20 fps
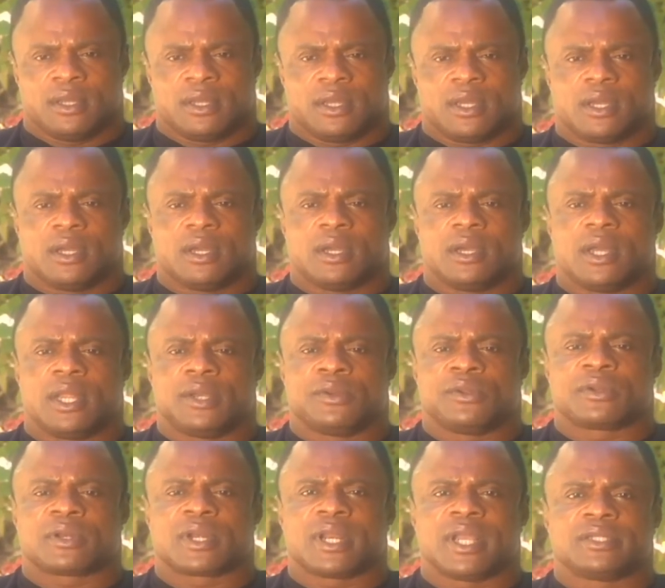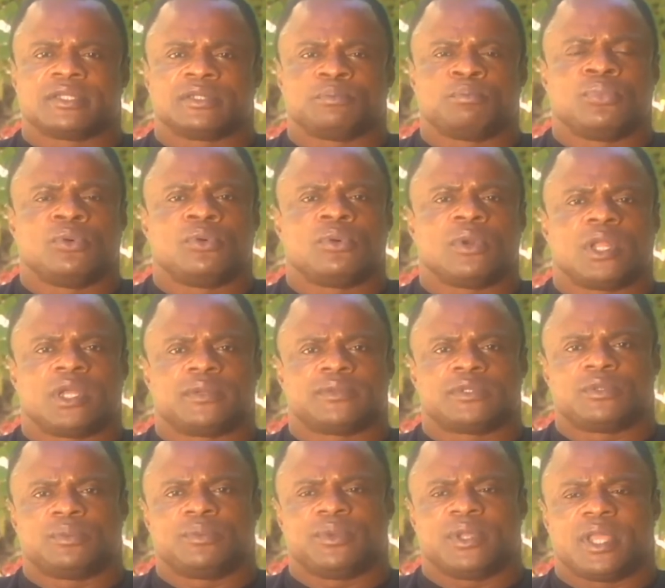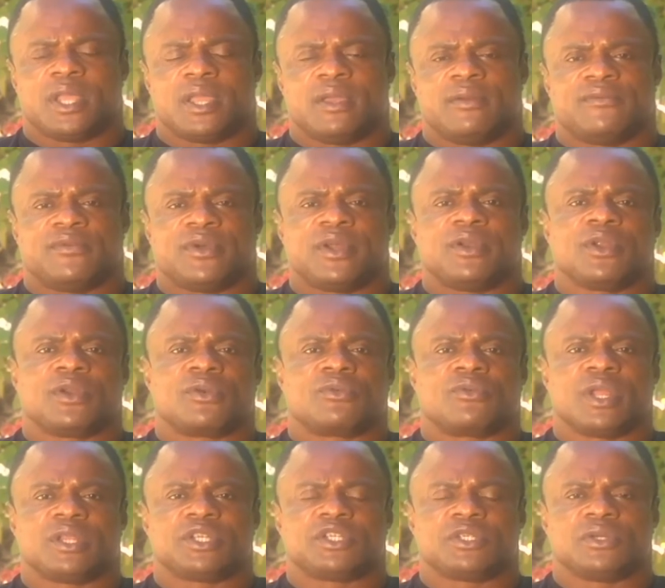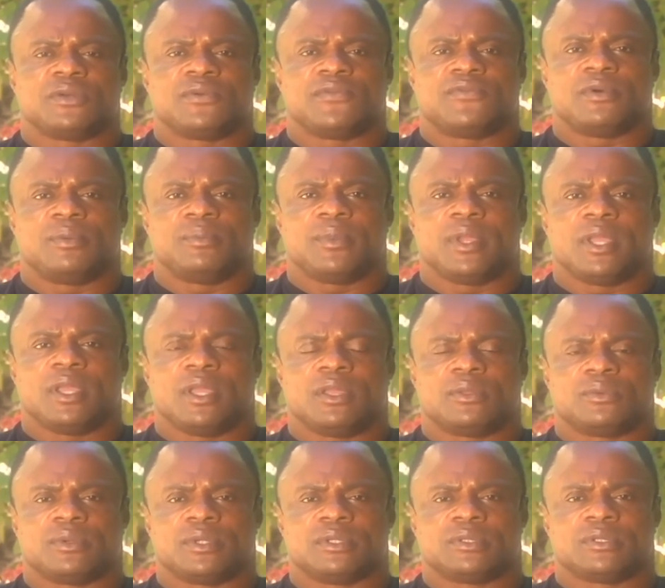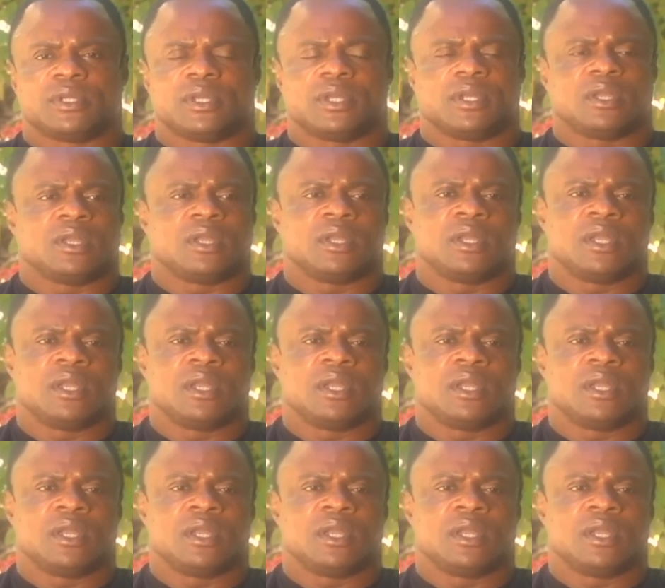Arnold Classic pull-up to be a very great show for me. It was the